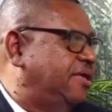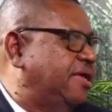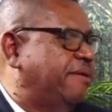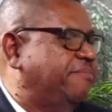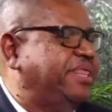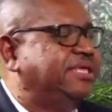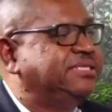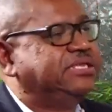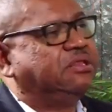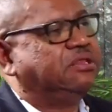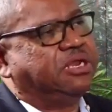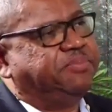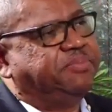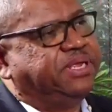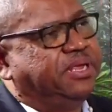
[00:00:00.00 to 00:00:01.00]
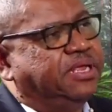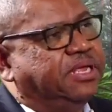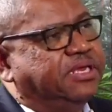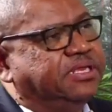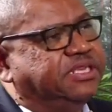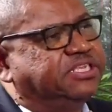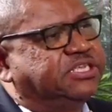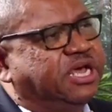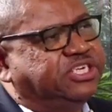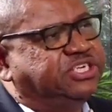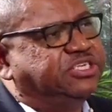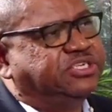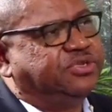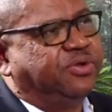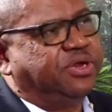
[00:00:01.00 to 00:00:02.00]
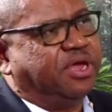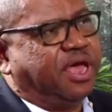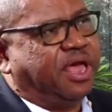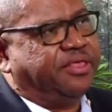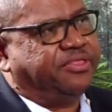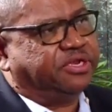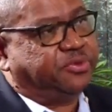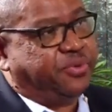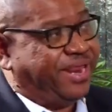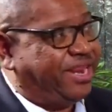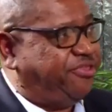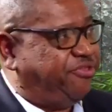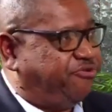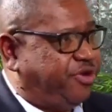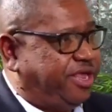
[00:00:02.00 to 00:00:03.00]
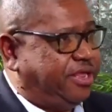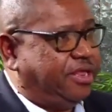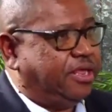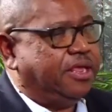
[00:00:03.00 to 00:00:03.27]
I mean, there's still going to be discussions on the other 23.